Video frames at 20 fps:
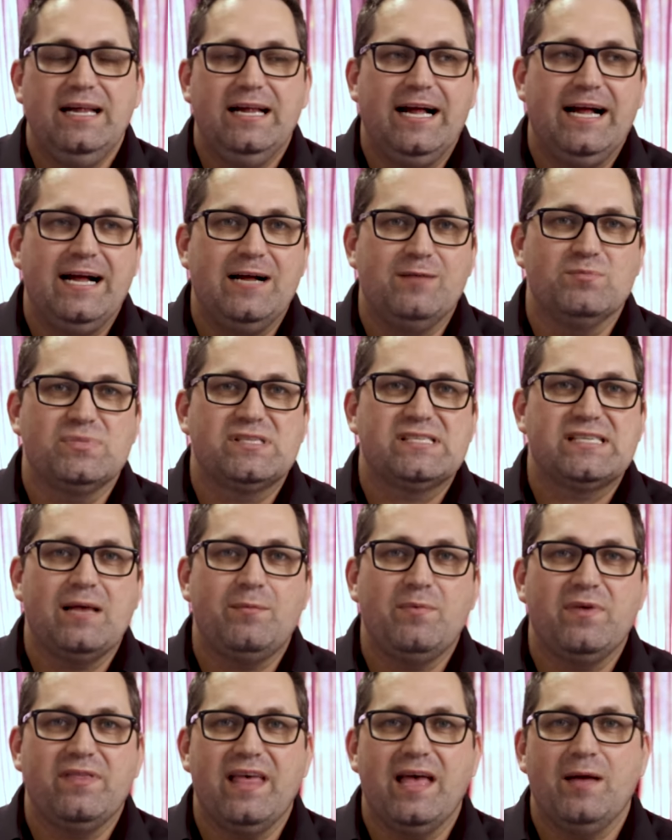Um,
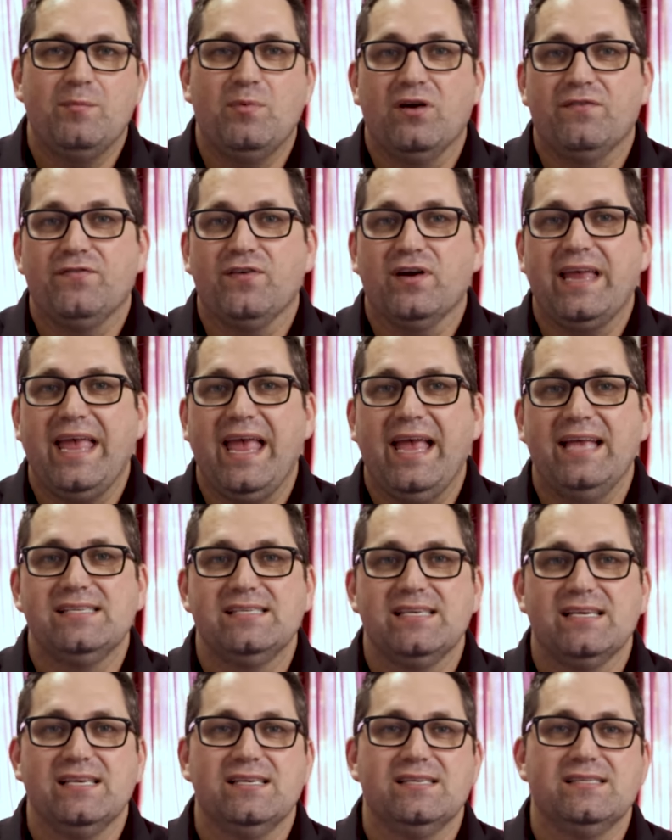some of them are for
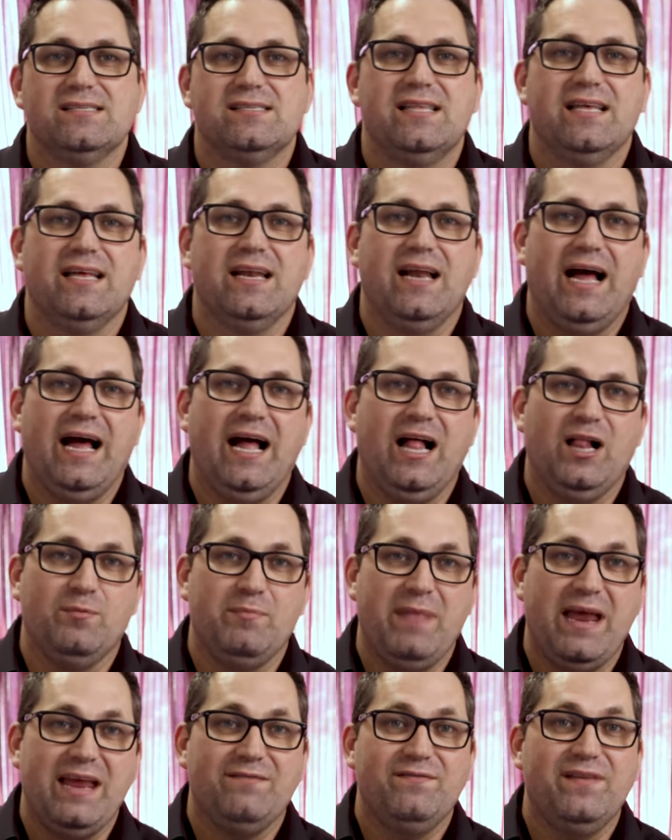cases that I'll
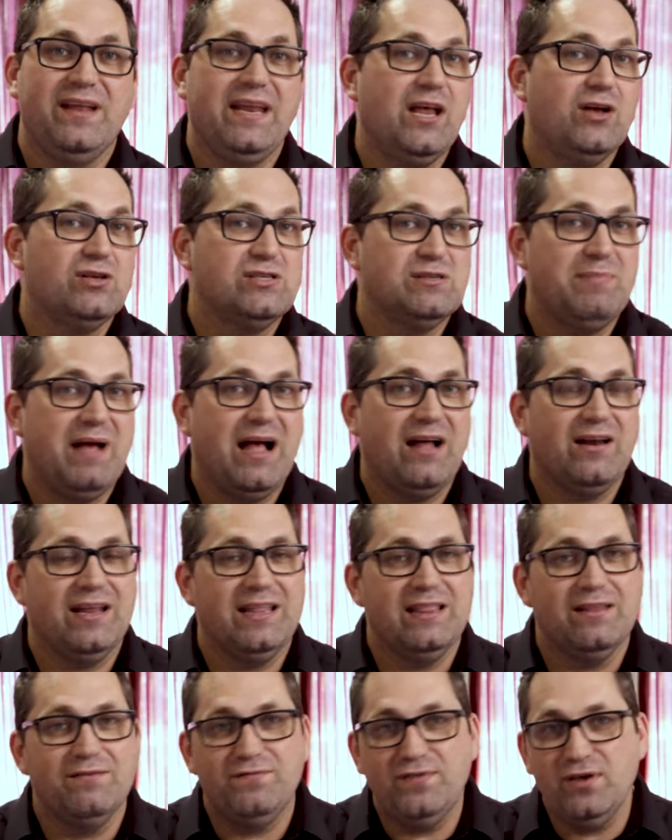make videos about
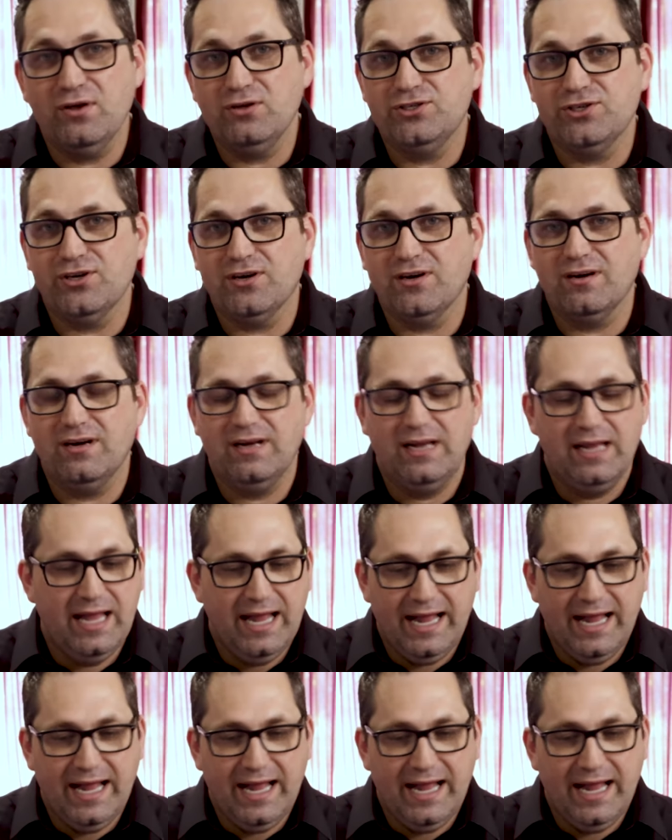in the future,